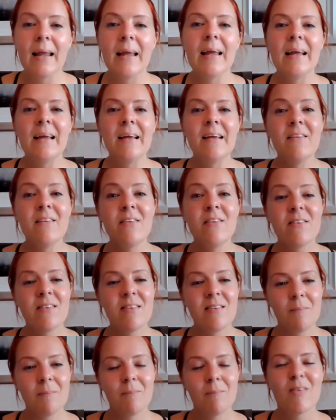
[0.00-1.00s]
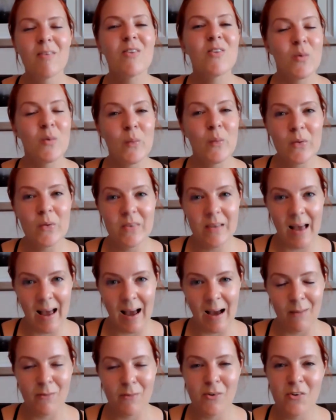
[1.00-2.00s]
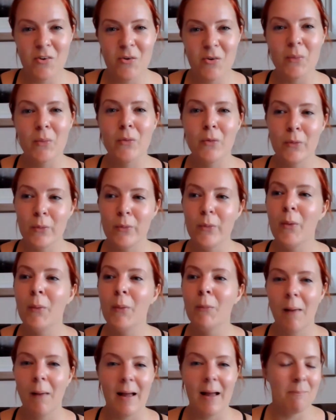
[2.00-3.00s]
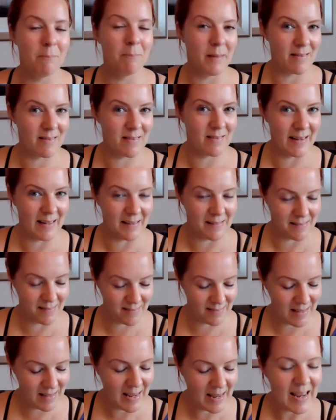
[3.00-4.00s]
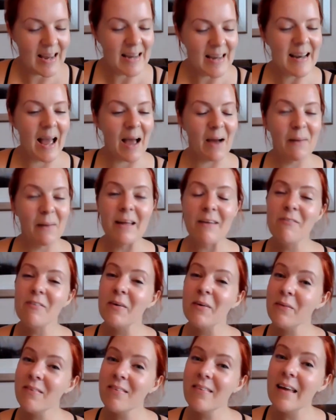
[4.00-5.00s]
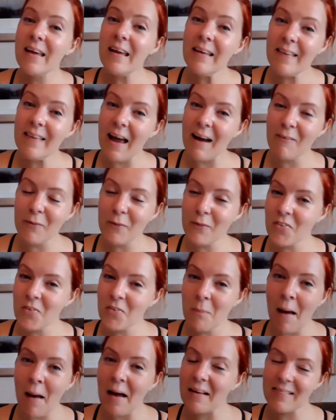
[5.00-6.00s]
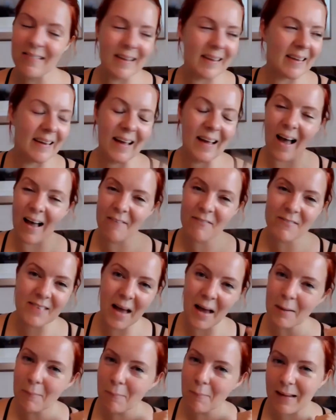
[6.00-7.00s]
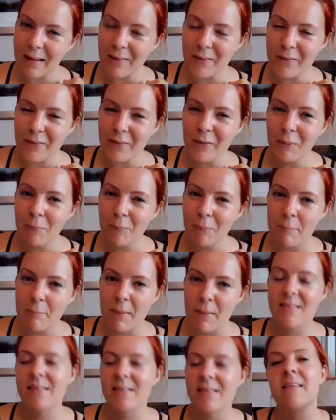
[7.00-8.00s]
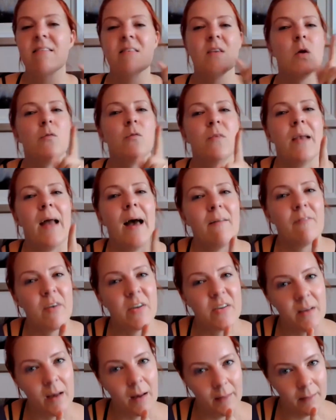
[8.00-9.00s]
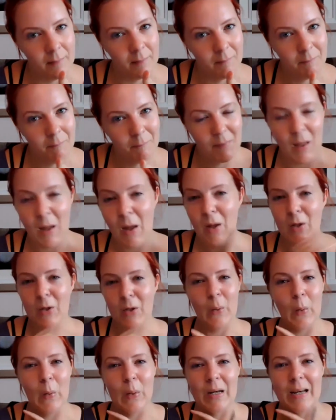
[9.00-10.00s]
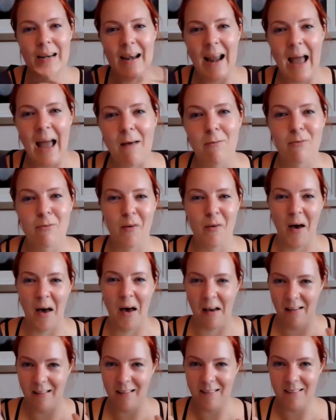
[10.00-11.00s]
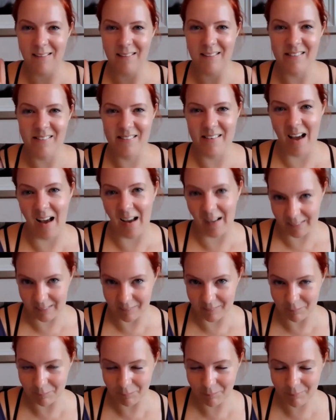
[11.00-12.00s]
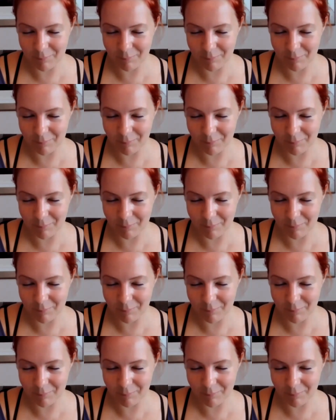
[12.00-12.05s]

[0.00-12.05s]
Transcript: please sort out your Google My Business. Now, if you're sitting there all smug thinking, I've done my Google My Business, you've never done. You're never done.